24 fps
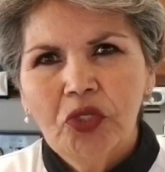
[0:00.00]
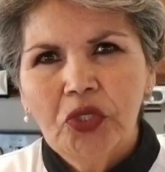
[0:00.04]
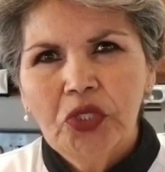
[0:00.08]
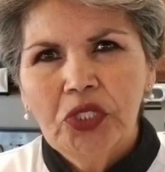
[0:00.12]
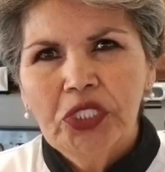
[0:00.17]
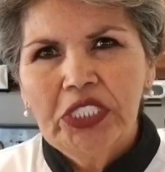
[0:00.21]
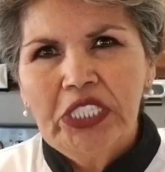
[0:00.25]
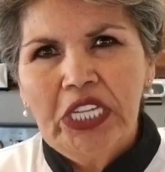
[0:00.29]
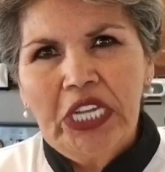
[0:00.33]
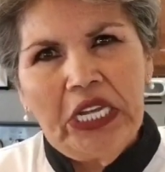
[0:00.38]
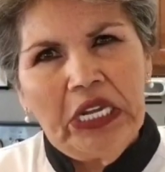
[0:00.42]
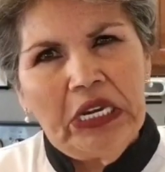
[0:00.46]
or
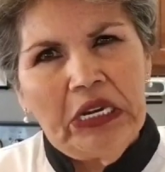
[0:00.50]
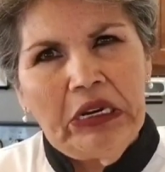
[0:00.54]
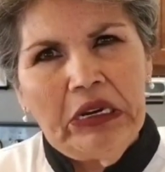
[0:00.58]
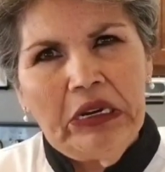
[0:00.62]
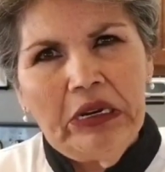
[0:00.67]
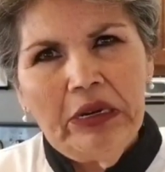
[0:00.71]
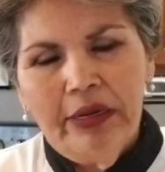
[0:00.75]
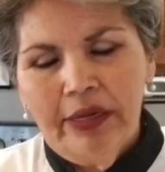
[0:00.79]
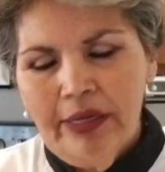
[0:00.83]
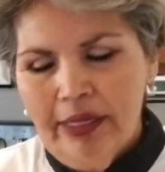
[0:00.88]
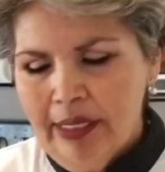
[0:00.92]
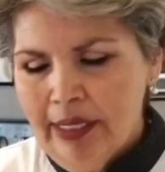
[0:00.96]
10,
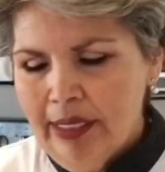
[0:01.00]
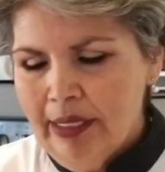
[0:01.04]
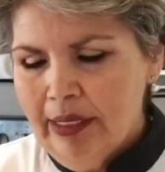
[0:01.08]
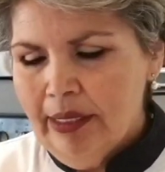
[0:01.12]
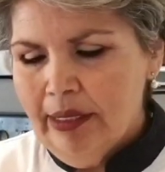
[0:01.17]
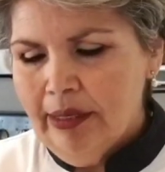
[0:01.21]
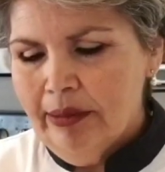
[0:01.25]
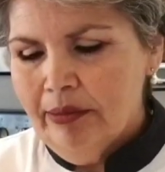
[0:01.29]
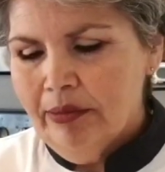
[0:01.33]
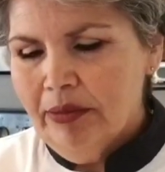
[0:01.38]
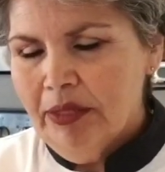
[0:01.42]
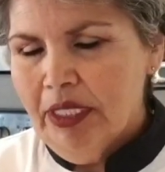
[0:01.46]

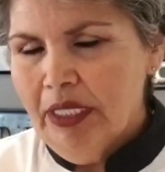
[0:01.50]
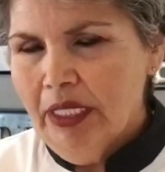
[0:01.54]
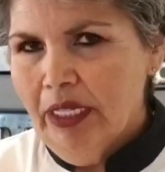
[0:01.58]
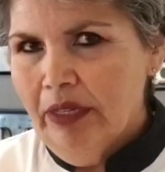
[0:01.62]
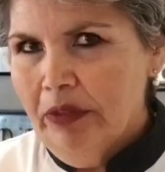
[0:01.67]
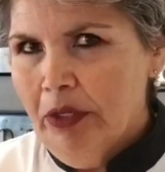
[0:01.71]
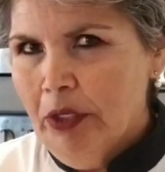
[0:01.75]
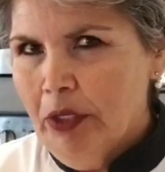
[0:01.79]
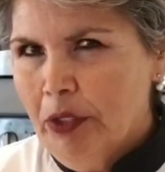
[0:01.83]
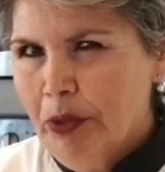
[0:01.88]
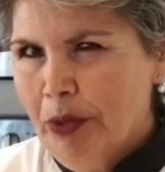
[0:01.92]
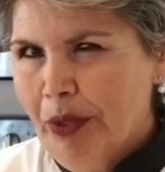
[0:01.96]

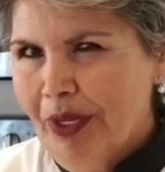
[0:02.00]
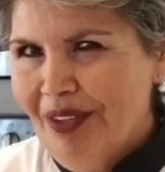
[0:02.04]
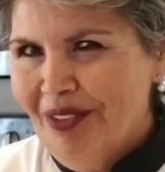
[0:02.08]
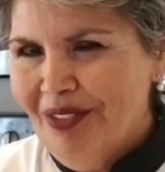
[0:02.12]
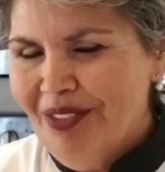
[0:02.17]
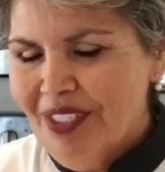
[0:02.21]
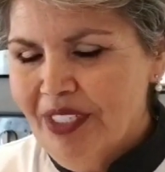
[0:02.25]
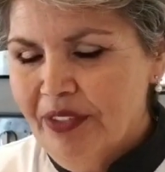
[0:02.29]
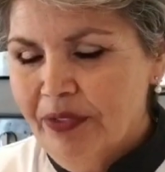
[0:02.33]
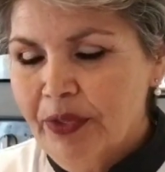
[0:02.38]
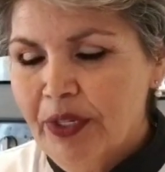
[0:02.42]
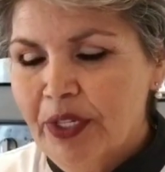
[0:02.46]
11 or
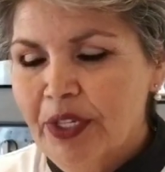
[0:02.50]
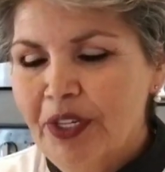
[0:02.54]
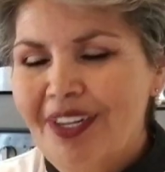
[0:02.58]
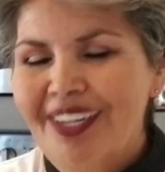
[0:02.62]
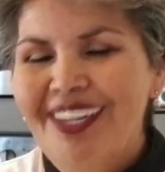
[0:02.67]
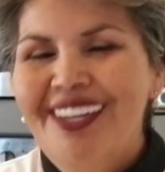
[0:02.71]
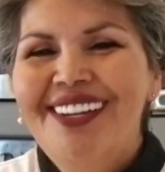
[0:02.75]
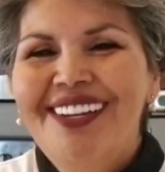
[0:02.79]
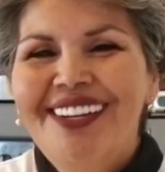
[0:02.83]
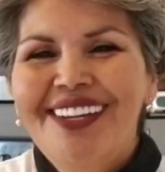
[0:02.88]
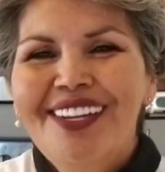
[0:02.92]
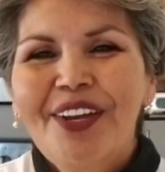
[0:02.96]
12 different
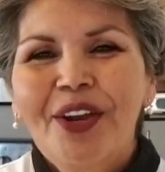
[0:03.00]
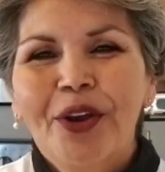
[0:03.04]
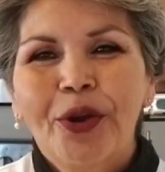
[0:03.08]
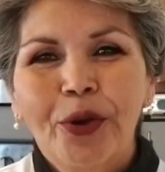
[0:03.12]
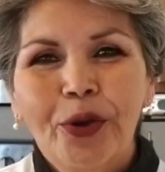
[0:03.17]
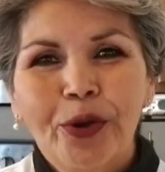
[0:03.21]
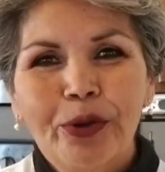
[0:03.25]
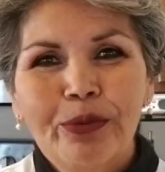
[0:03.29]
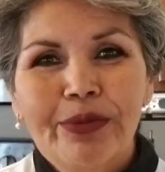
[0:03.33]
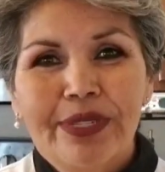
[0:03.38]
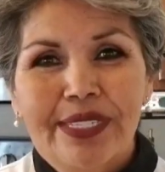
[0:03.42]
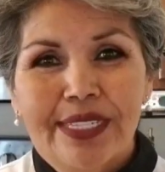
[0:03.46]

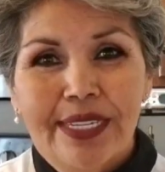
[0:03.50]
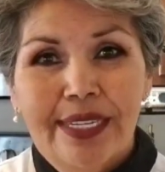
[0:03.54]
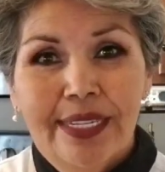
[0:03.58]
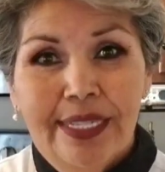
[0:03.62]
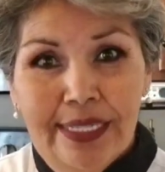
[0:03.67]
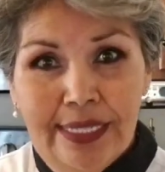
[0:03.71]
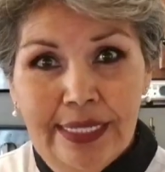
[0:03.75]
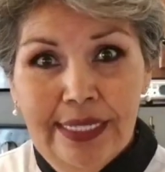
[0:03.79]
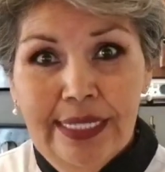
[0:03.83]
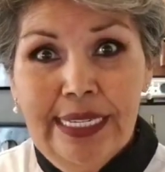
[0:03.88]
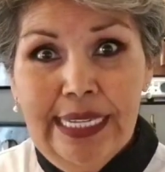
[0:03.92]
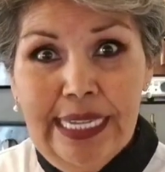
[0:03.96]
herbs
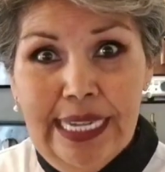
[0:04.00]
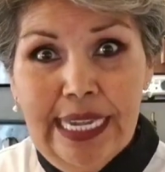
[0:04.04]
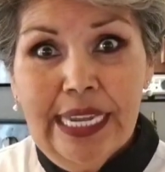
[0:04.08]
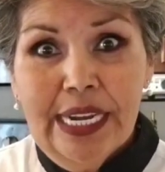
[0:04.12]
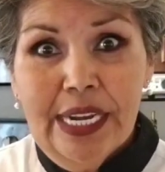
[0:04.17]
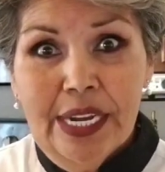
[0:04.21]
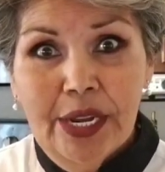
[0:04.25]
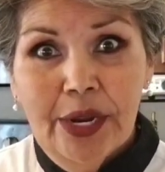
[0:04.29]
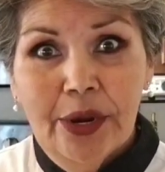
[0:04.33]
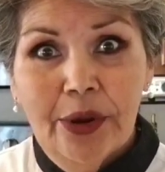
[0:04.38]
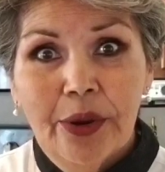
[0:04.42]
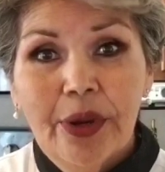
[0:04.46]
in
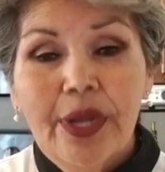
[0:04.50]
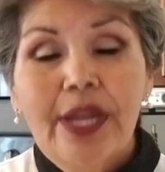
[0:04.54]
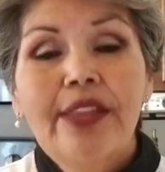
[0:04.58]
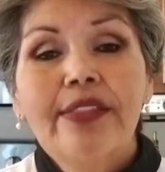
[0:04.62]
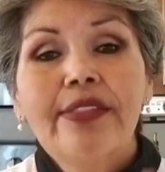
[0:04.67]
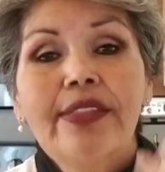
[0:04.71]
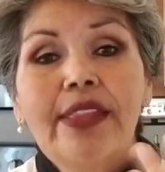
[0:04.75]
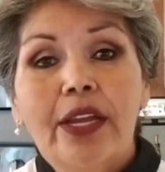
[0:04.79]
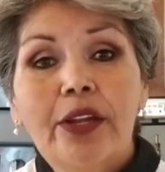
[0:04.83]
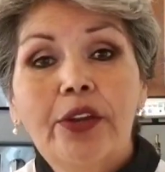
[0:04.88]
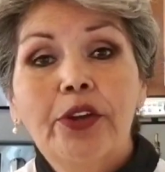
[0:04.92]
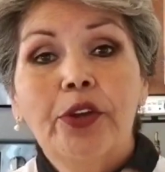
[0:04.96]
here
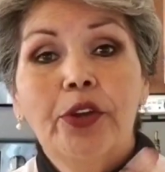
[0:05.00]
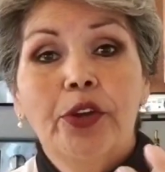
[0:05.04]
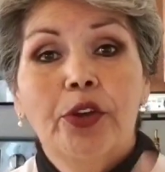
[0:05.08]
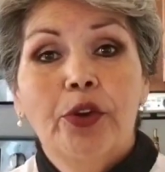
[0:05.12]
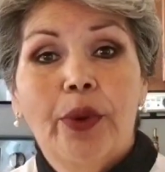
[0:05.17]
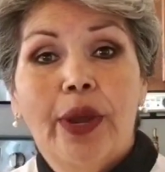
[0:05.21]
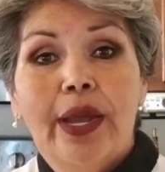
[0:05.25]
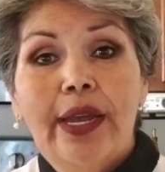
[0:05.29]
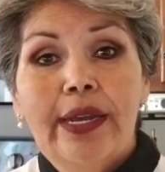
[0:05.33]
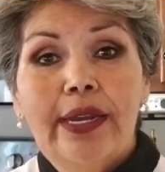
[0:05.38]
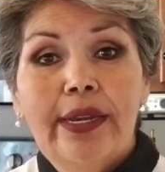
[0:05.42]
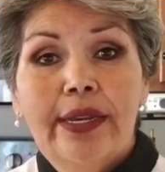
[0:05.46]
that you're
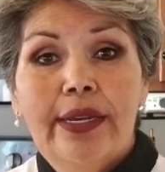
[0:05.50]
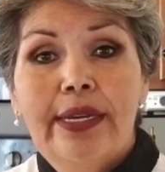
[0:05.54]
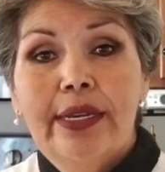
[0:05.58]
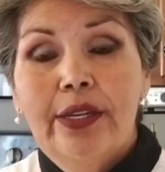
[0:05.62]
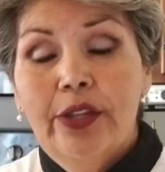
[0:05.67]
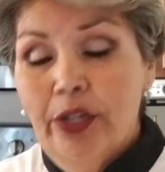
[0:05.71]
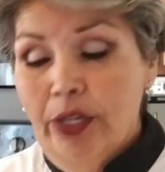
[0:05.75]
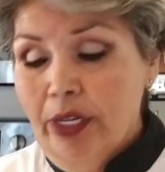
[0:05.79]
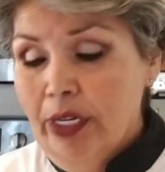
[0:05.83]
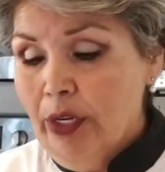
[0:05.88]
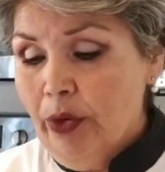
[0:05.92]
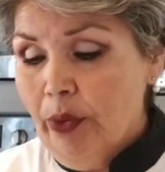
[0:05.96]
grounding.
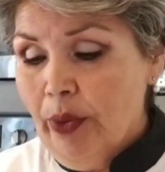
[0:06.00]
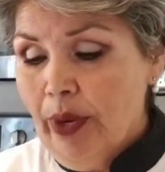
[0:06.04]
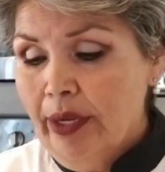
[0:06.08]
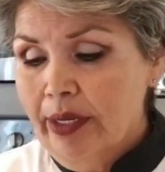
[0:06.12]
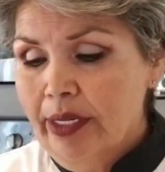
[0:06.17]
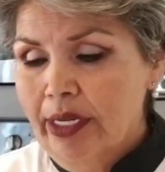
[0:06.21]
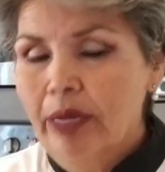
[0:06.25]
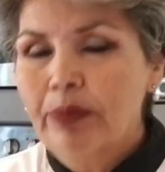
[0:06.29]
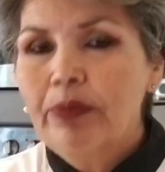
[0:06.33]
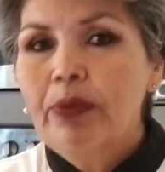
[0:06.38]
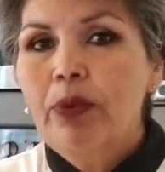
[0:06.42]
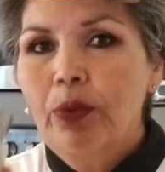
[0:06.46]
You're going to
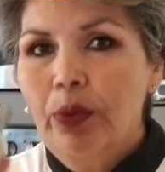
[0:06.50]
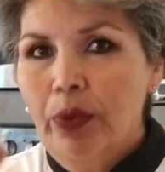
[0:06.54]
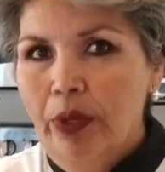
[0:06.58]
ground up.